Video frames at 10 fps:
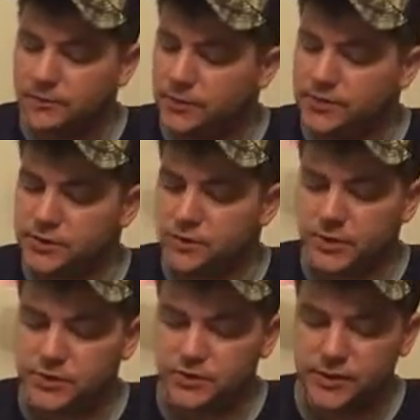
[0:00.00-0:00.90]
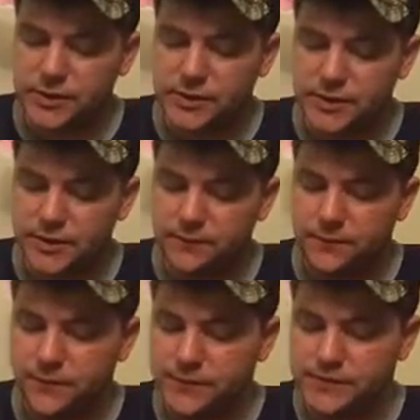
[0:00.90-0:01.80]
Boats are quite tricky enough
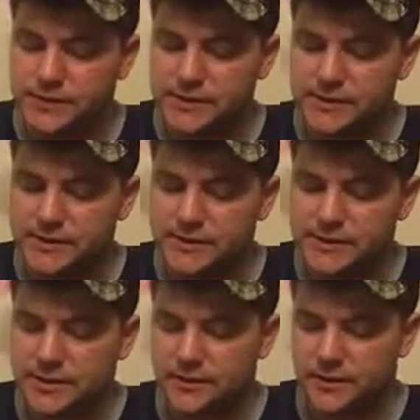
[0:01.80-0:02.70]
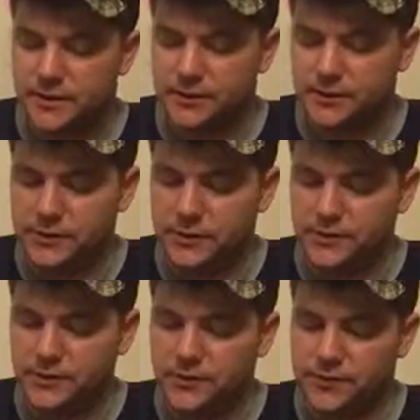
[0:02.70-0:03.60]
for those that sit still without looking
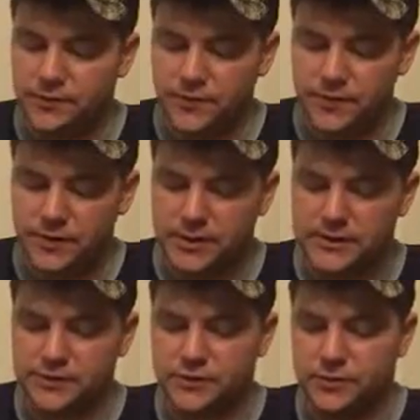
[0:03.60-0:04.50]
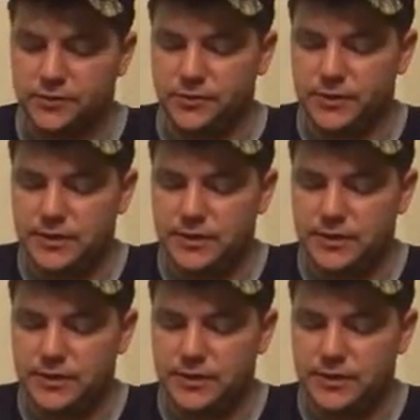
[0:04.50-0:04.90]
further for the cause of trouble.